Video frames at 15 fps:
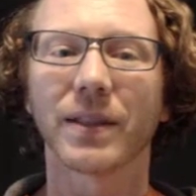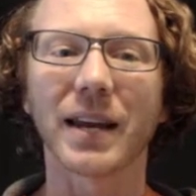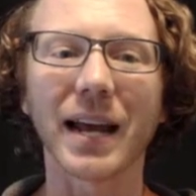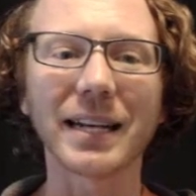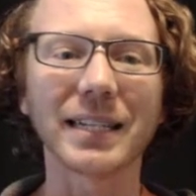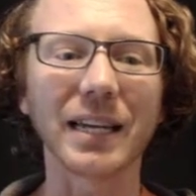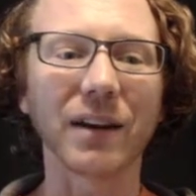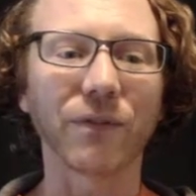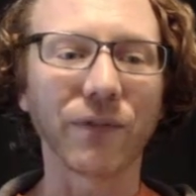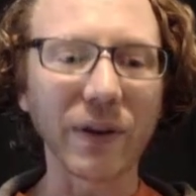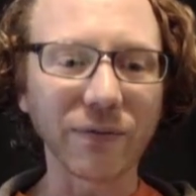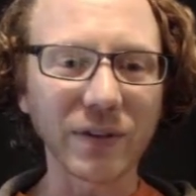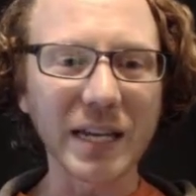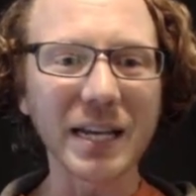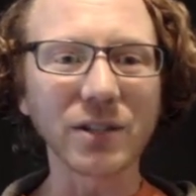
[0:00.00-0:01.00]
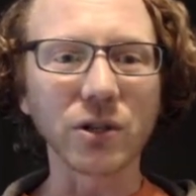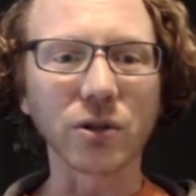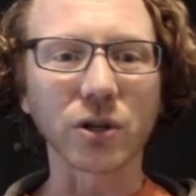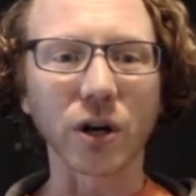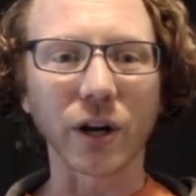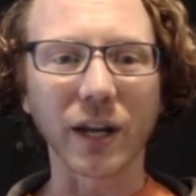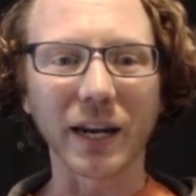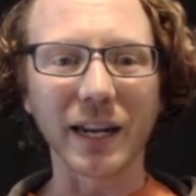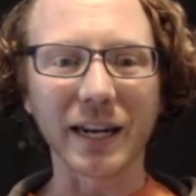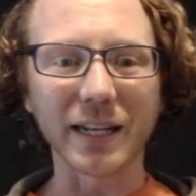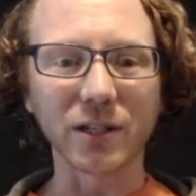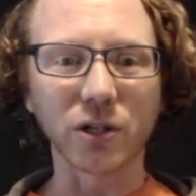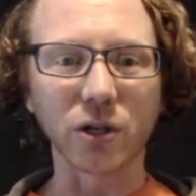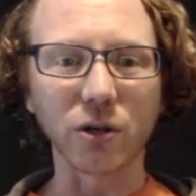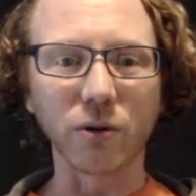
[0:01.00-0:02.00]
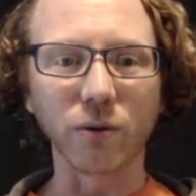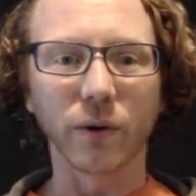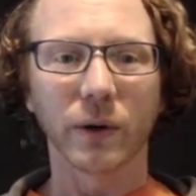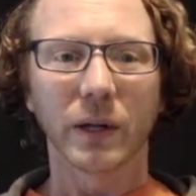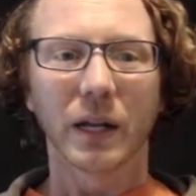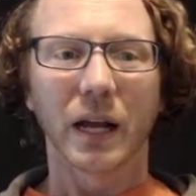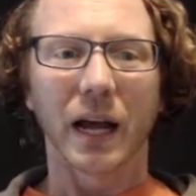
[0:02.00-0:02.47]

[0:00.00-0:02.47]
The 1950s, you start getting into